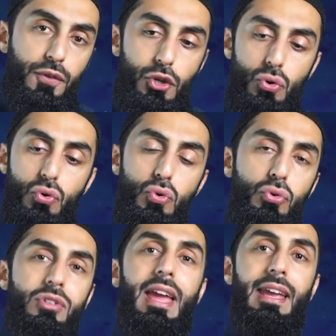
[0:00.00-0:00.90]

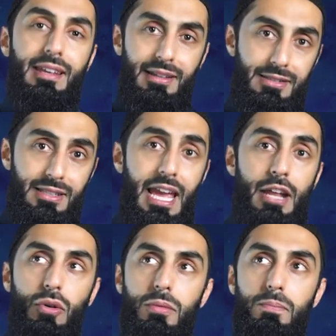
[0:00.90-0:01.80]
few days
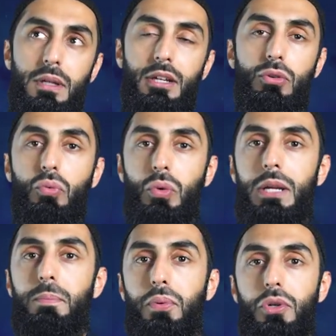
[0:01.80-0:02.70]
cannot be
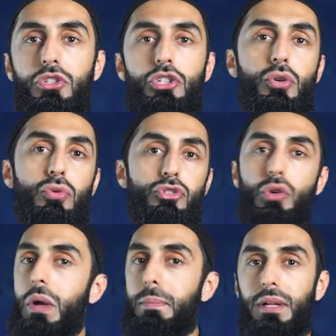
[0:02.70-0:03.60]
reproduced
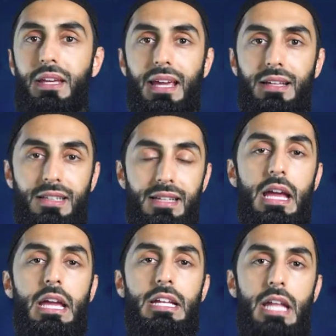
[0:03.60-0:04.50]
or replicated
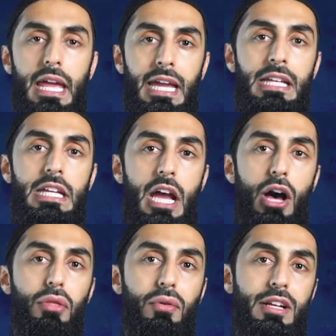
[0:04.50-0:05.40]
in any
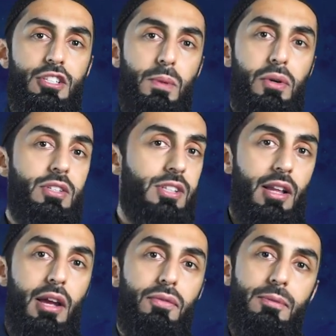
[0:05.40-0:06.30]
other experience in
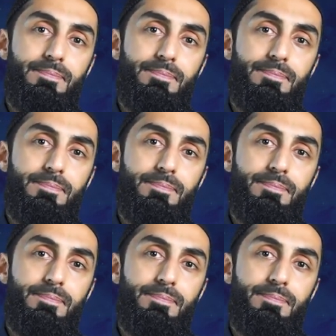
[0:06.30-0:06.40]
life.